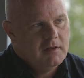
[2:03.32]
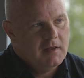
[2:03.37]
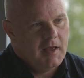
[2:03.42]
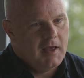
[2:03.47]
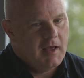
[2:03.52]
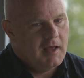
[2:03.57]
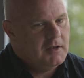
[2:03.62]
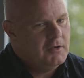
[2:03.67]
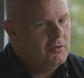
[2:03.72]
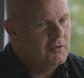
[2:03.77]

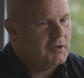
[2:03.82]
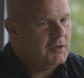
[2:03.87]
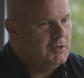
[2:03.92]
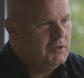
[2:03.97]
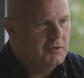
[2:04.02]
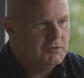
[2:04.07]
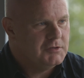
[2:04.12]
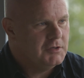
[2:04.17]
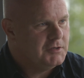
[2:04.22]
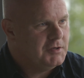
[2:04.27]
And you can
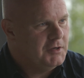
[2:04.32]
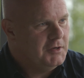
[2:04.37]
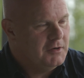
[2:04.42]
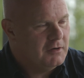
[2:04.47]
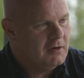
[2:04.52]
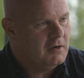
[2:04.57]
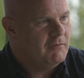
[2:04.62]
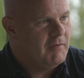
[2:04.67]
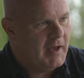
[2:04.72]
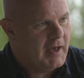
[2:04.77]
use it to
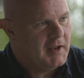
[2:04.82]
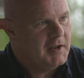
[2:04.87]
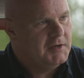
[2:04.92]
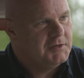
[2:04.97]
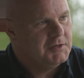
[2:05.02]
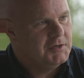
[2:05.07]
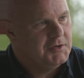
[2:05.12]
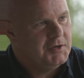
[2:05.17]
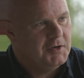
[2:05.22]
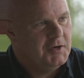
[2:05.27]
your
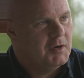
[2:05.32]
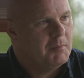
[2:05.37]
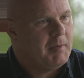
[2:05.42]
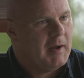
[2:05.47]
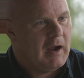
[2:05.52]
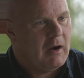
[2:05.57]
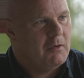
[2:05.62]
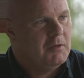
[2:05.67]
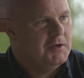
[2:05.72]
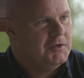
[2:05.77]
advantage and to your
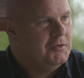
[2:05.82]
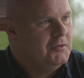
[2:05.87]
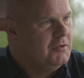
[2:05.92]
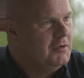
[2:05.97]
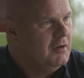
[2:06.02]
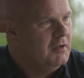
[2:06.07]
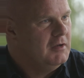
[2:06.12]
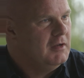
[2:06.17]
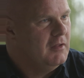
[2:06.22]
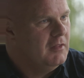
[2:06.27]
power to do
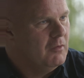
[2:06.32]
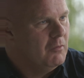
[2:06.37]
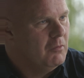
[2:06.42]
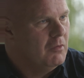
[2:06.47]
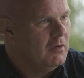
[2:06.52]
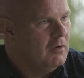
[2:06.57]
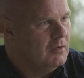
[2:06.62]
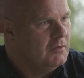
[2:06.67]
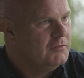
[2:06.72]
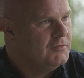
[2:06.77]
good in the
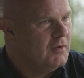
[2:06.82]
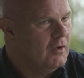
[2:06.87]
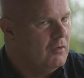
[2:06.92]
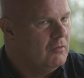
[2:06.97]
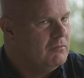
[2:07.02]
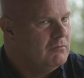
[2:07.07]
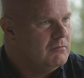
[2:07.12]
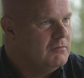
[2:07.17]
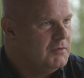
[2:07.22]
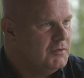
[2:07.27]
world.
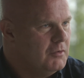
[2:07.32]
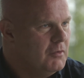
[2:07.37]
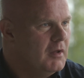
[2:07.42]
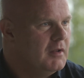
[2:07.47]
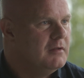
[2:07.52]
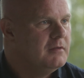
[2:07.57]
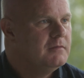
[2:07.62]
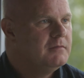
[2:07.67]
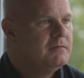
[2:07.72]
So do it.